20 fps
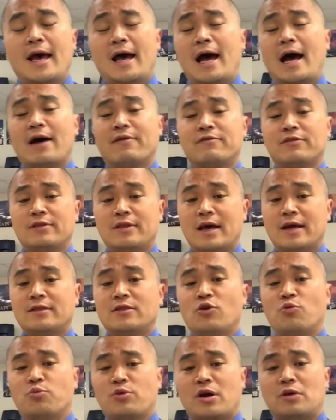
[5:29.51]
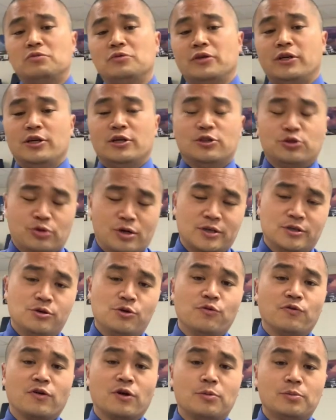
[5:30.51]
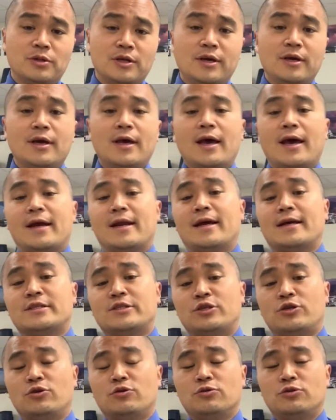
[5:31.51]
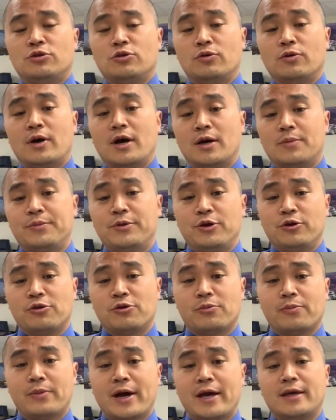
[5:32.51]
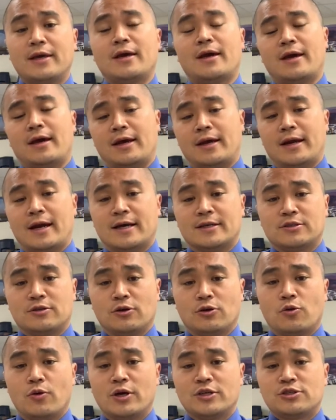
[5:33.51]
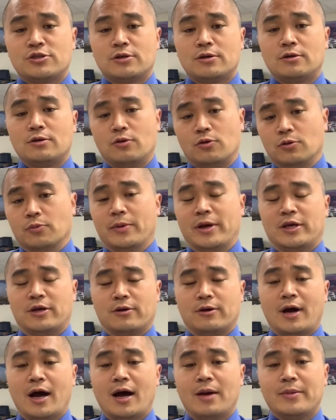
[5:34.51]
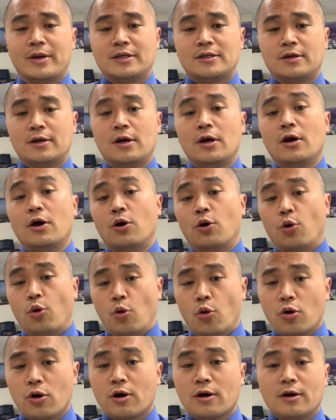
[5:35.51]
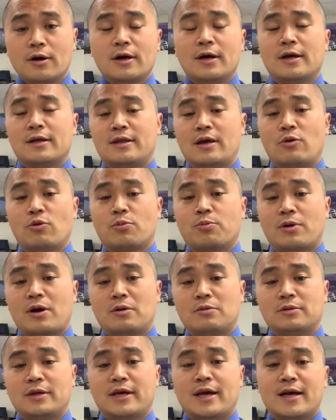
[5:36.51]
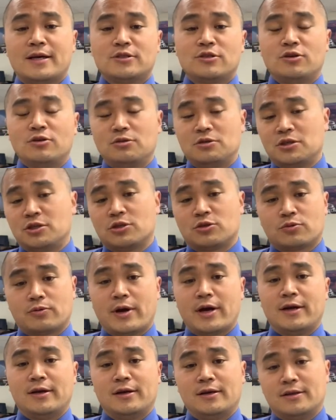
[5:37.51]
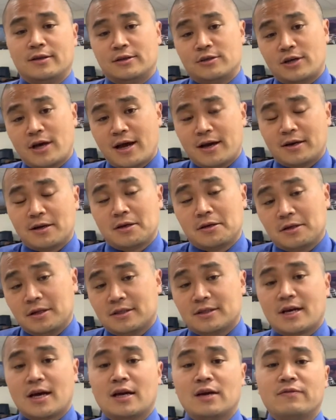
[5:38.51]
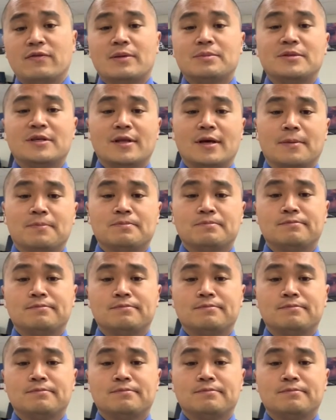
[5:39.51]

After that, they'll probably address you verbally and ask you to unmute your mic and ask your question or make your comment, or they will probably ask you to just write it in the chat. It's kind of up to them.